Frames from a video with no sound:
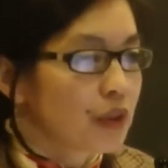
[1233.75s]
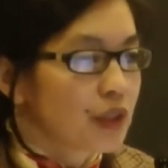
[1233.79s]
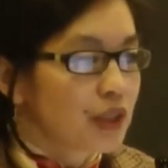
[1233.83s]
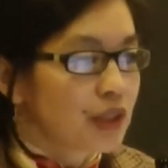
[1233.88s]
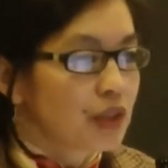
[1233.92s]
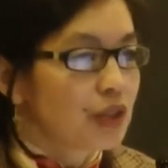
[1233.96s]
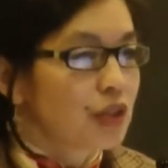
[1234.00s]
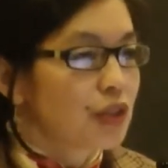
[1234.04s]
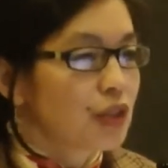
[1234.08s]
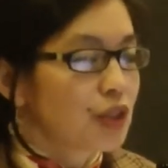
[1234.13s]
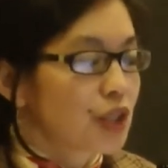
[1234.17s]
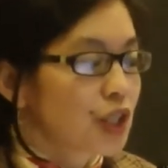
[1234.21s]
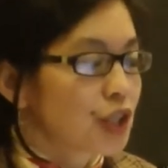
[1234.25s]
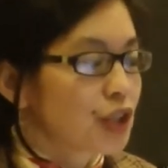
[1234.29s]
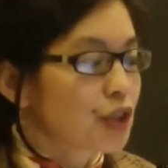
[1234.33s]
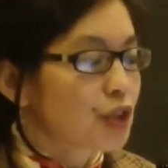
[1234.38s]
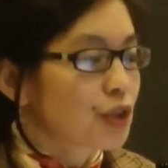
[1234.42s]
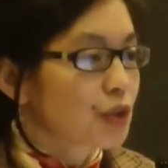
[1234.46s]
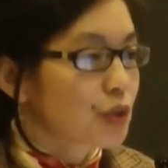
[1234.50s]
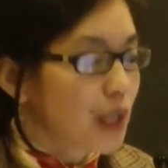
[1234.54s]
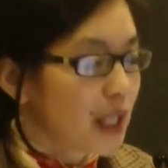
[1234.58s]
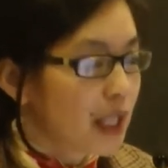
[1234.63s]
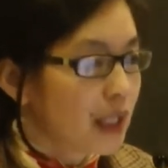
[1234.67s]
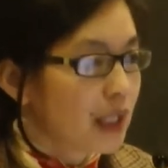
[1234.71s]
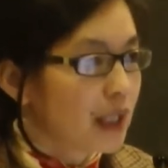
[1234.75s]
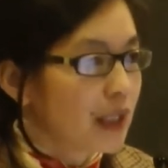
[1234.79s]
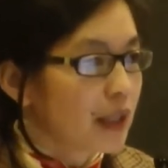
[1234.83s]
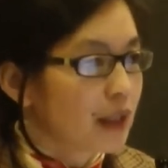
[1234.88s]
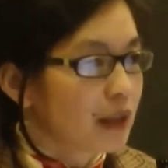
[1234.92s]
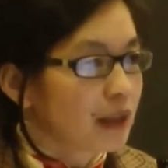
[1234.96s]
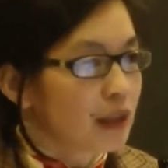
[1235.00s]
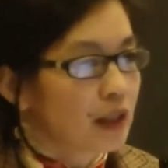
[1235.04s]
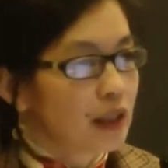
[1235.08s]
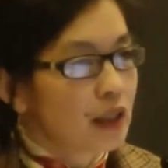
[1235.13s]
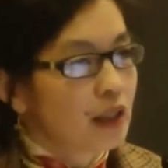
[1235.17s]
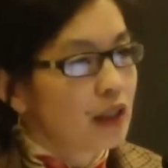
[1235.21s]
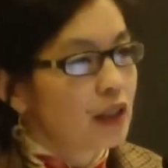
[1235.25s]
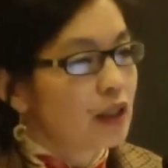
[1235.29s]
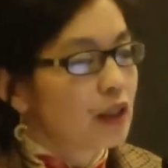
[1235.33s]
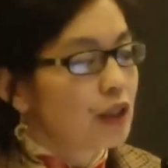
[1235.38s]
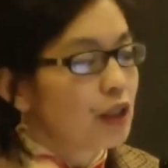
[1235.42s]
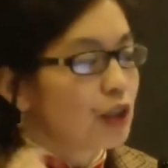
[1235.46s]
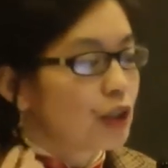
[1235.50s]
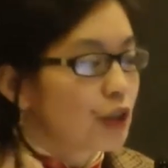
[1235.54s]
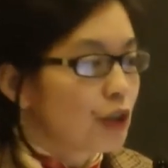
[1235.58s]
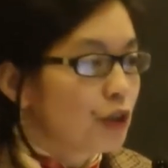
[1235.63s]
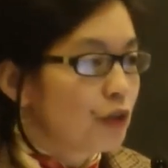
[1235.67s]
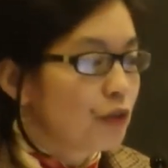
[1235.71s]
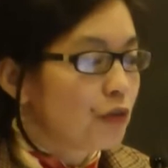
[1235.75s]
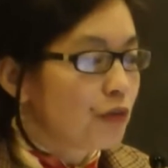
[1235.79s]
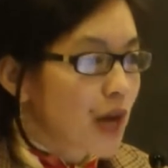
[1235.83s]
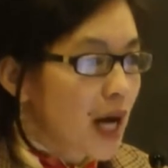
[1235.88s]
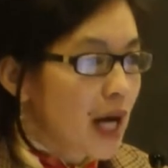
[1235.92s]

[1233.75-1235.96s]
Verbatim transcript: This is just creating, you know,